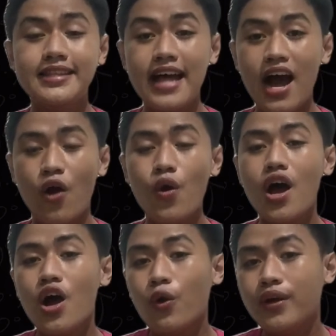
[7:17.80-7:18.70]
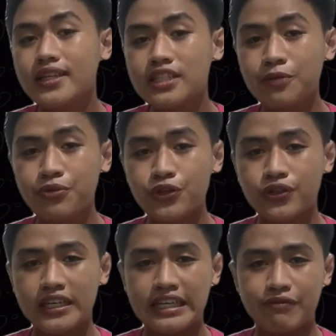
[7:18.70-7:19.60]
Now, we
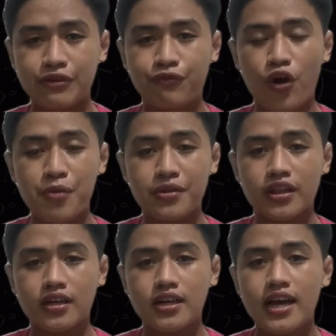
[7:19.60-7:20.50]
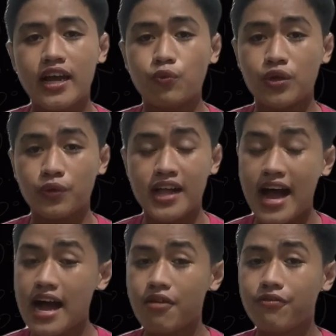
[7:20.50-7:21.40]
distribute the given formula, and we will
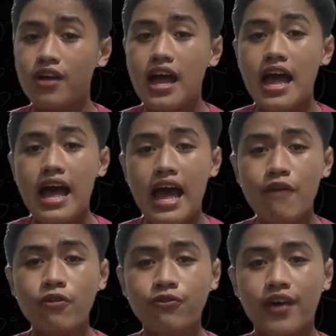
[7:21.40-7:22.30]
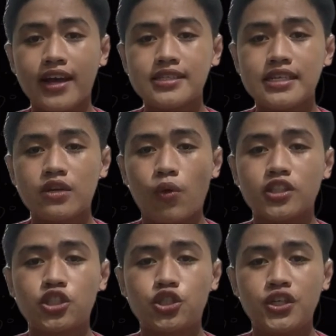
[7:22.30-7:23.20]
have f of x
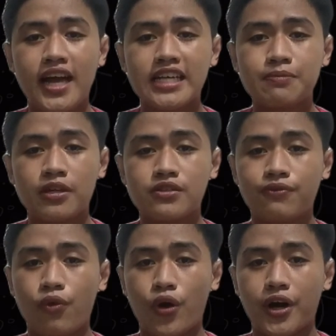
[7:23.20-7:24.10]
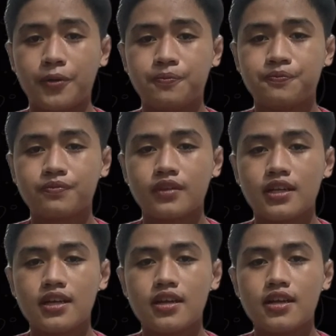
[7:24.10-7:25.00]
equals 3x plus 4
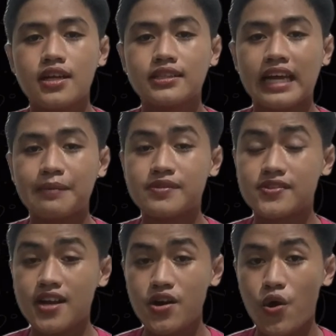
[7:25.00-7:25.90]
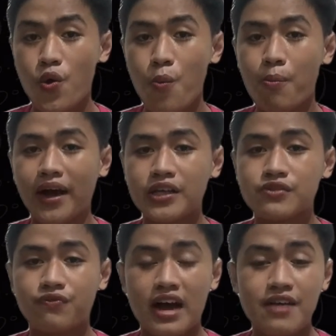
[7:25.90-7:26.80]
times 0 minus
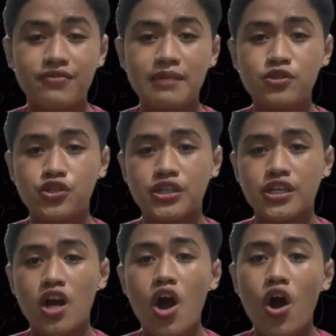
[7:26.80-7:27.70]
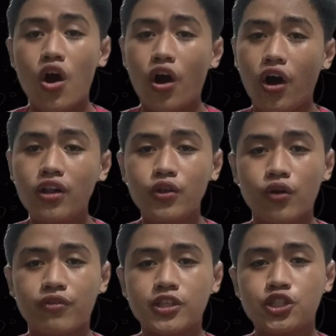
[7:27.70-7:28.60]
5 times 3 all
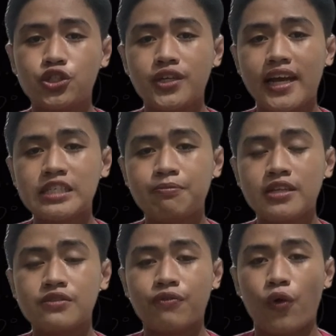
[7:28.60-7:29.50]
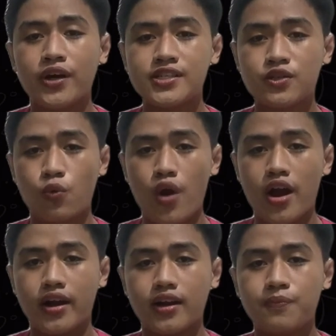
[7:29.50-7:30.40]
over 3x plus 4 squared.